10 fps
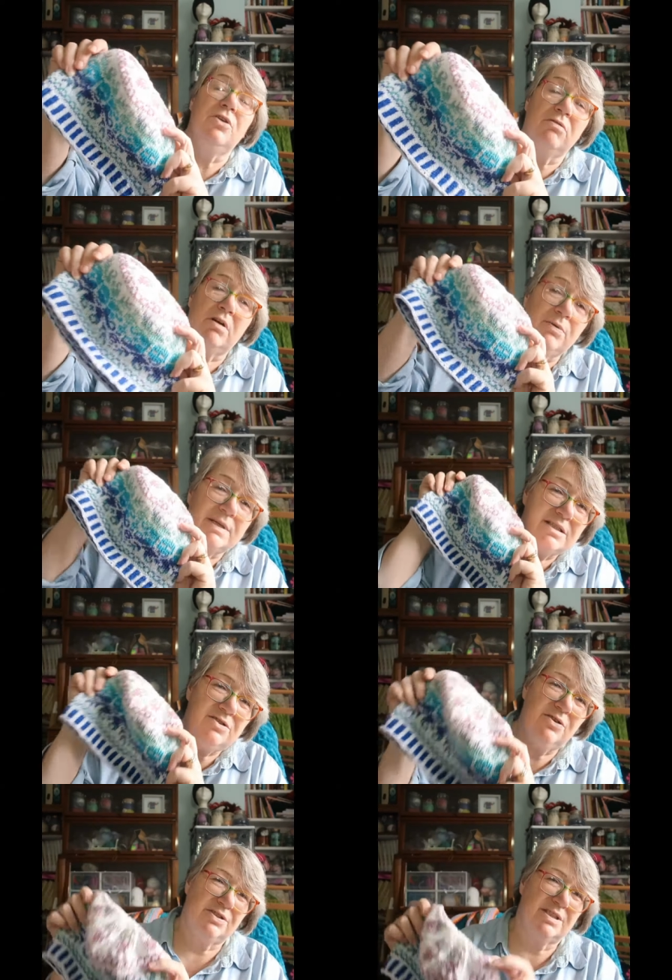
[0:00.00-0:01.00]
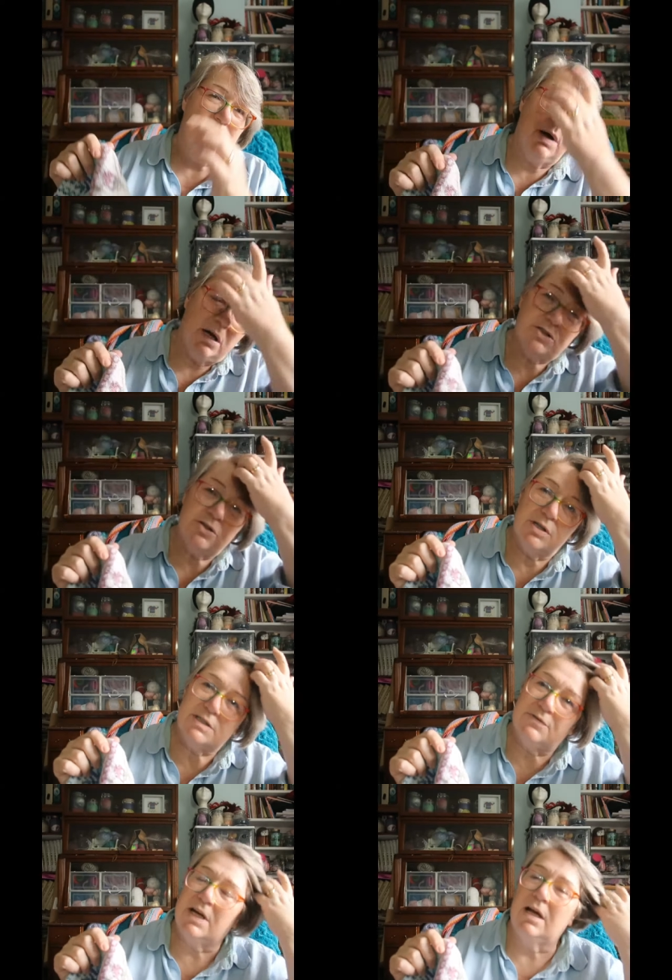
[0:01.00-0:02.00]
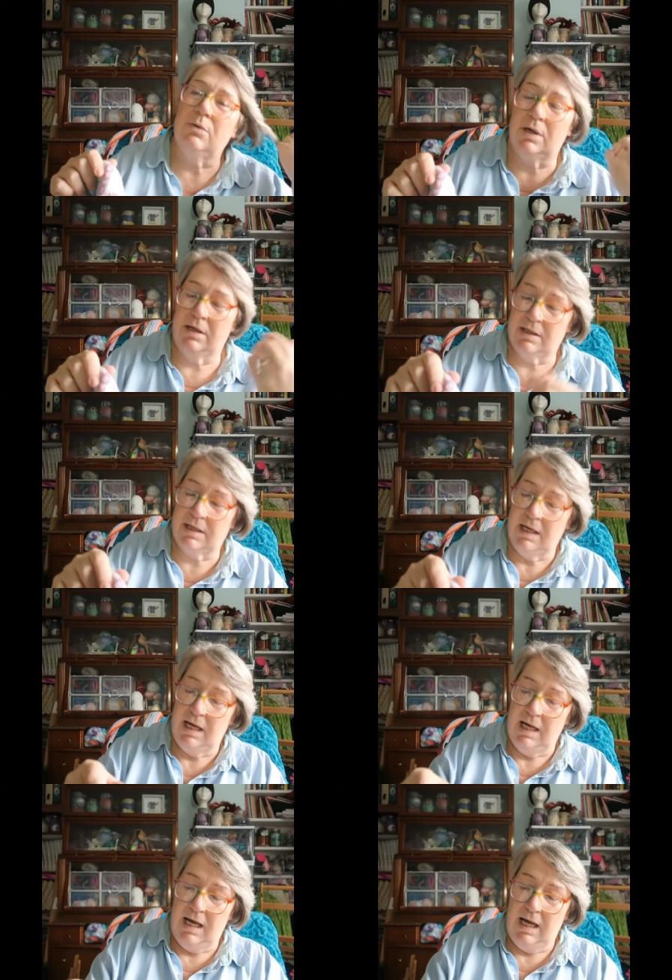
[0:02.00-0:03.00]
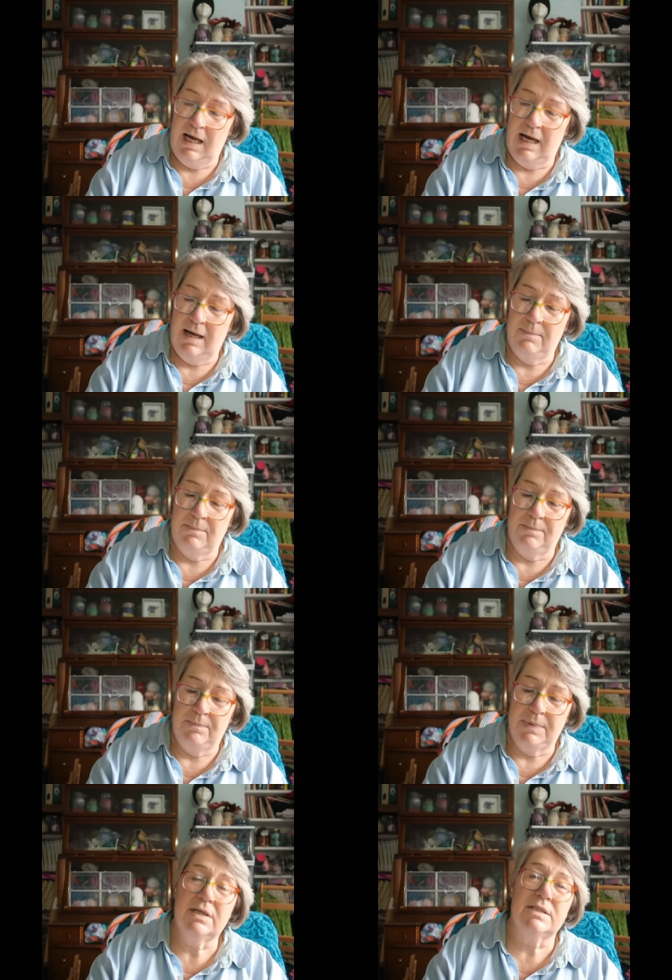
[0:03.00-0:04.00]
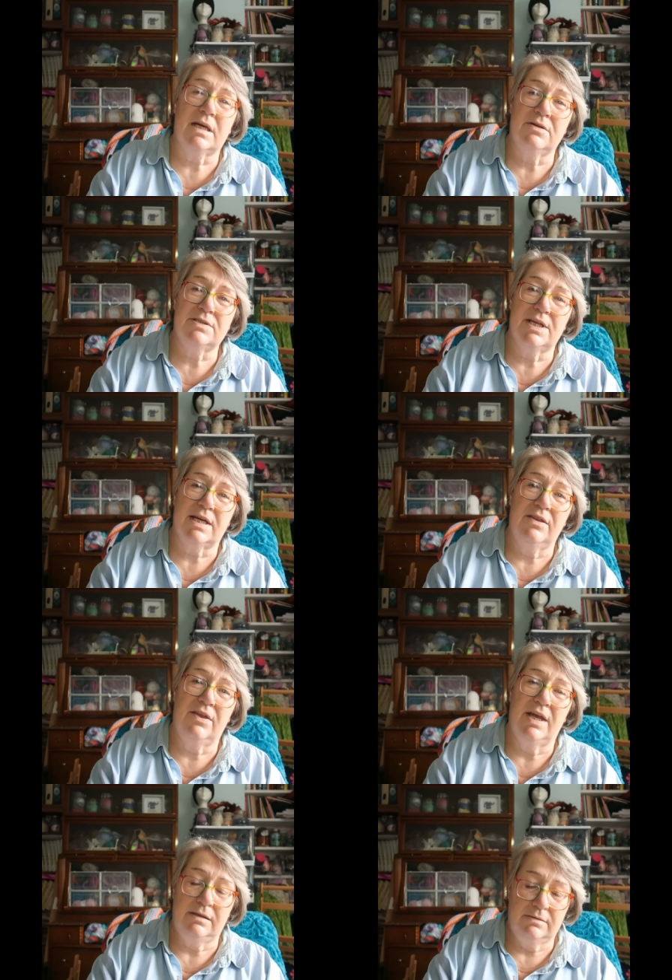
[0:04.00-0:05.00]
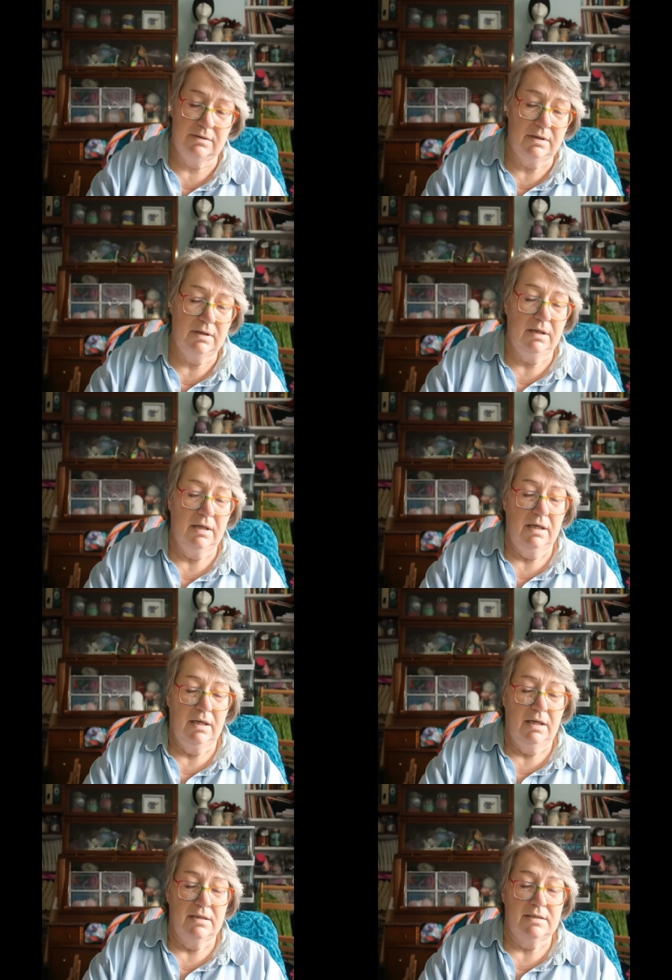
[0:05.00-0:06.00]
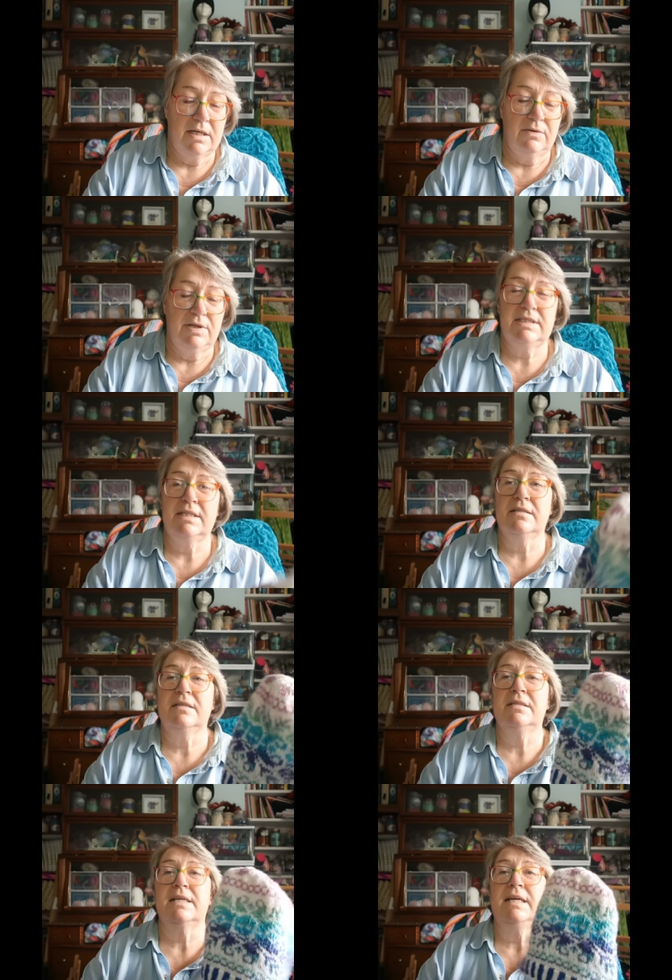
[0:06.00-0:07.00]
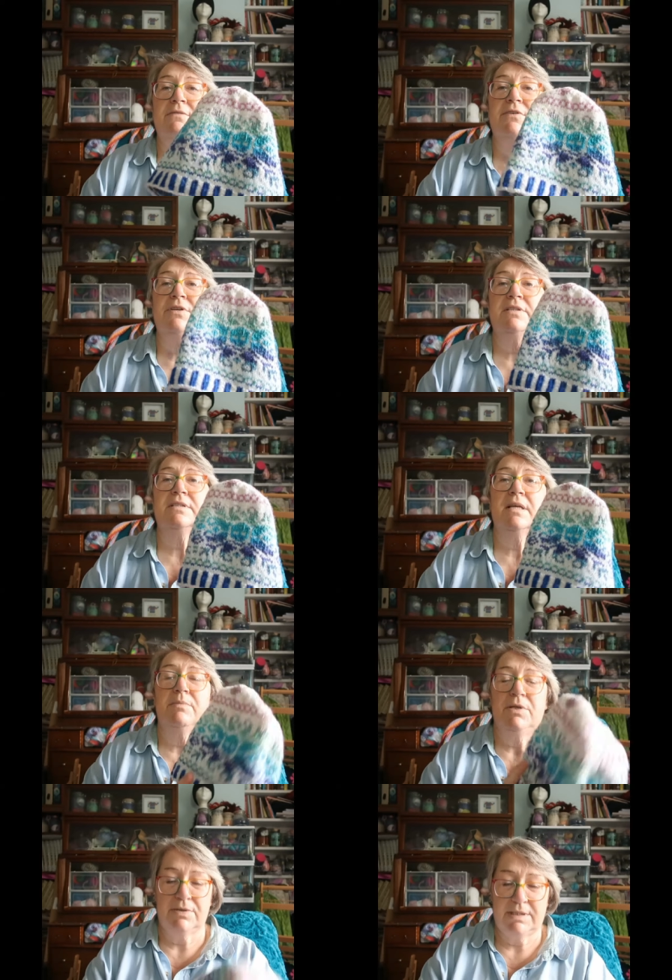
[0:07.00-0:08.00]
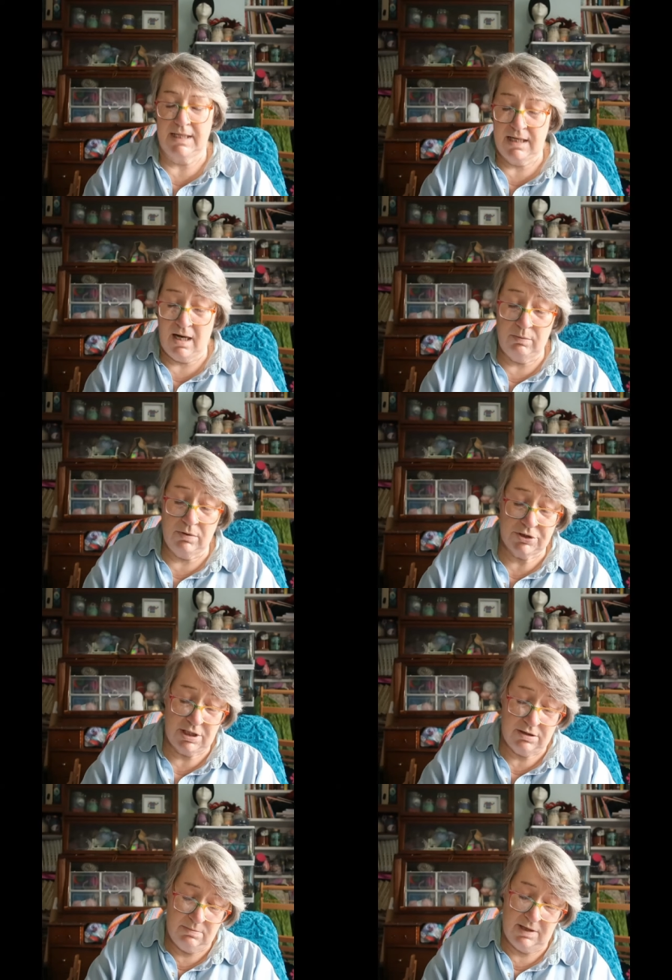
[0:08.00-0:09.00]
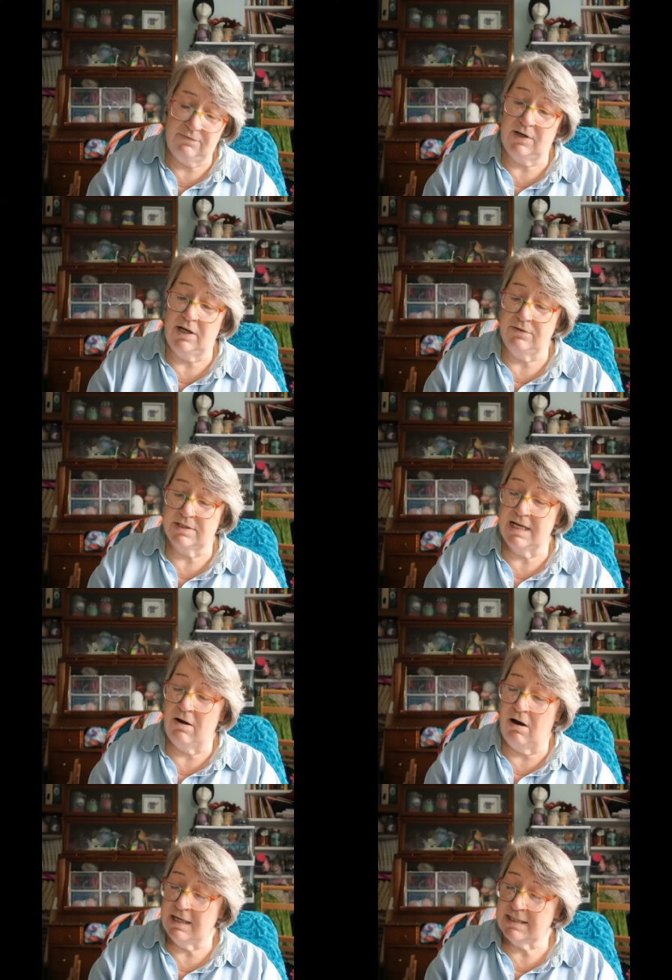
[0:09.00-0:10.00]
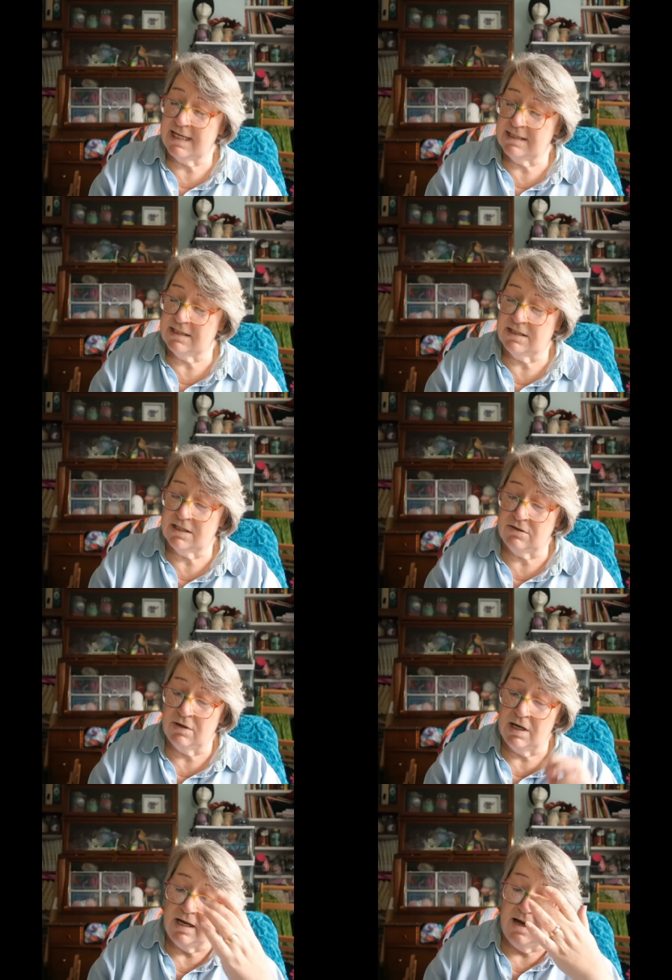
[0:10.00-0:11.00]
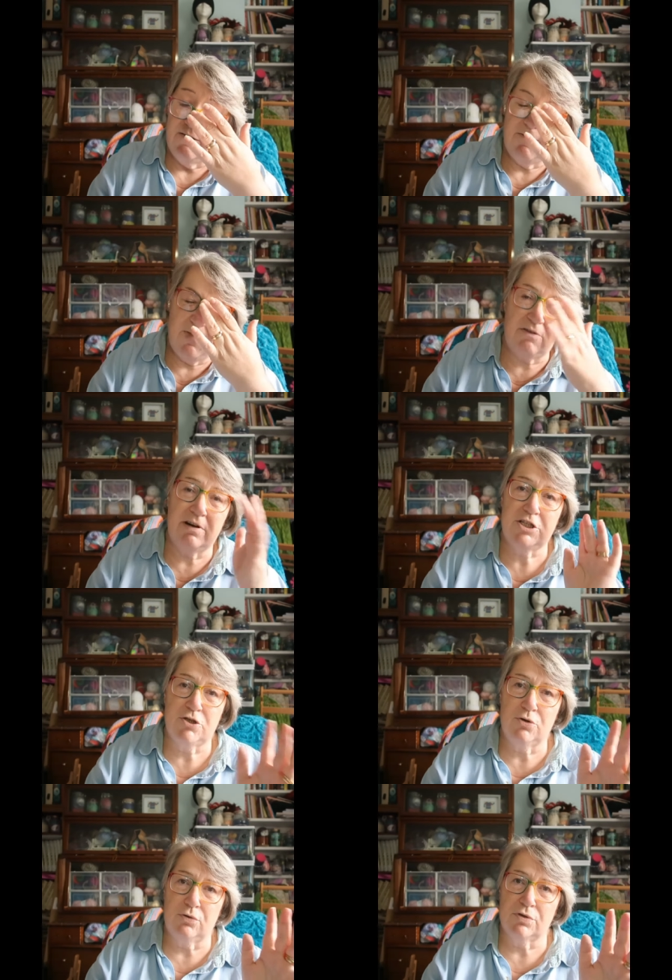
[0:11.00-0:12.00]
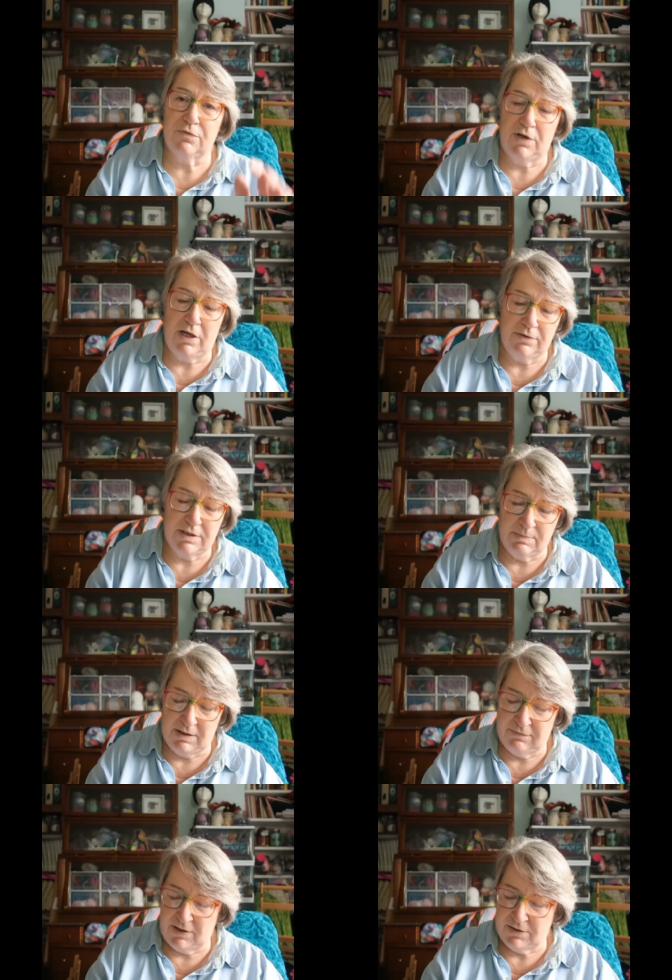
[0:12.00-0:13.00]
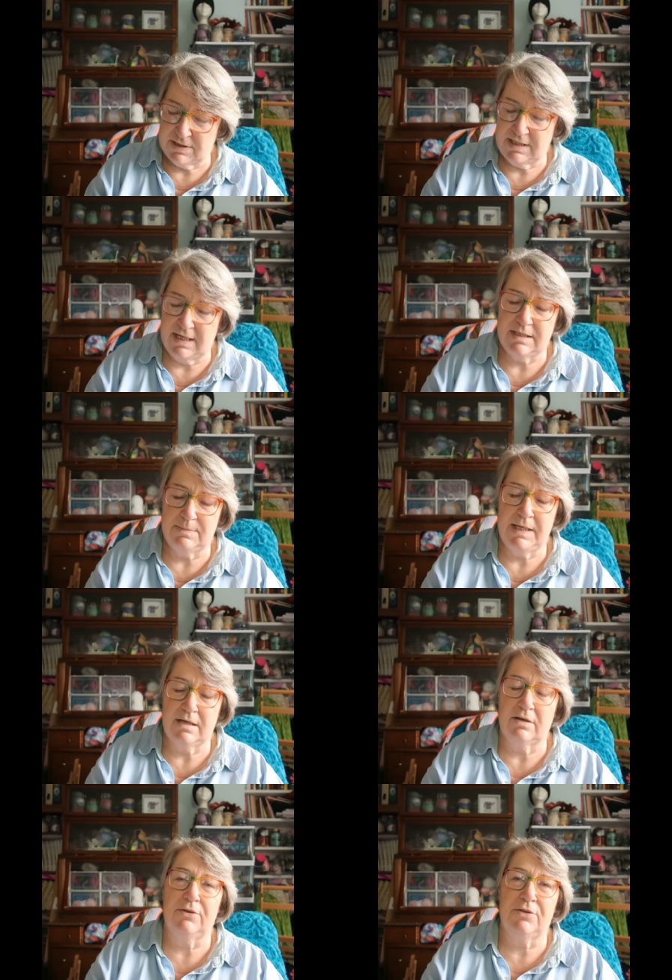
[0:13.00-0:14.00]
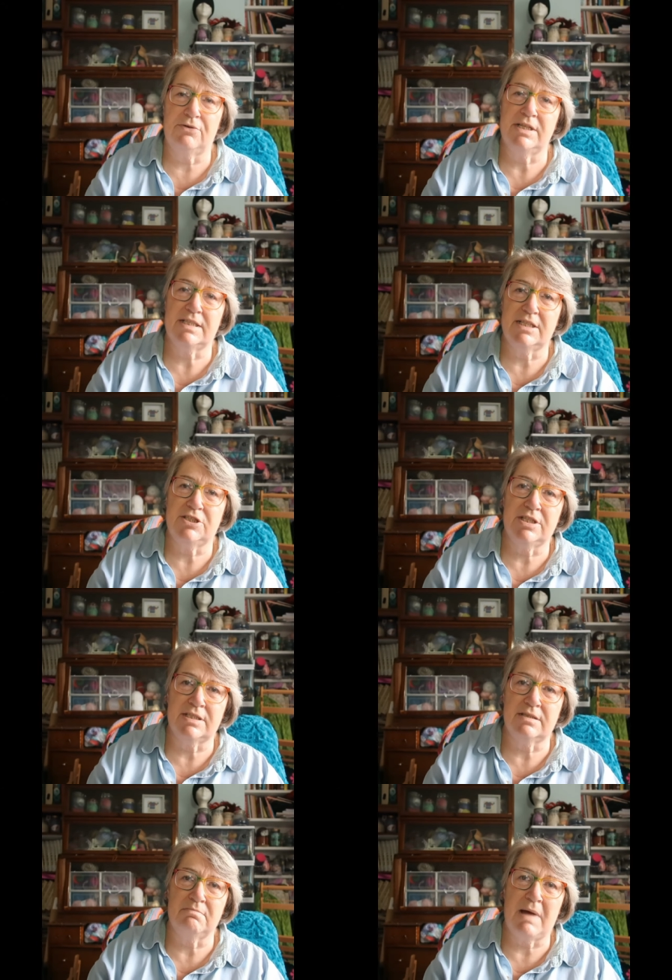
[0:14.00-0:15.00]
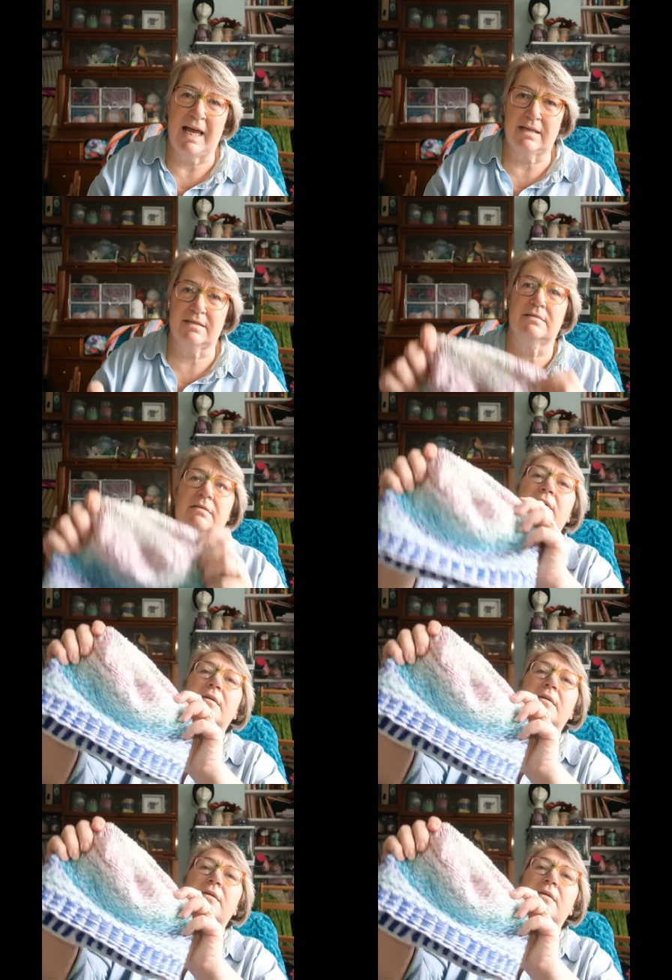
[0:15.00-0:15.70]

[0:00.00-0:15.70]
Noro is not a smart choice for colour work because it goes thick and thin. So this isn't as even as some you'll see. I will show you my floats. Now, I tend to do very short floats. My floats tend to be kind of 3 stitches max.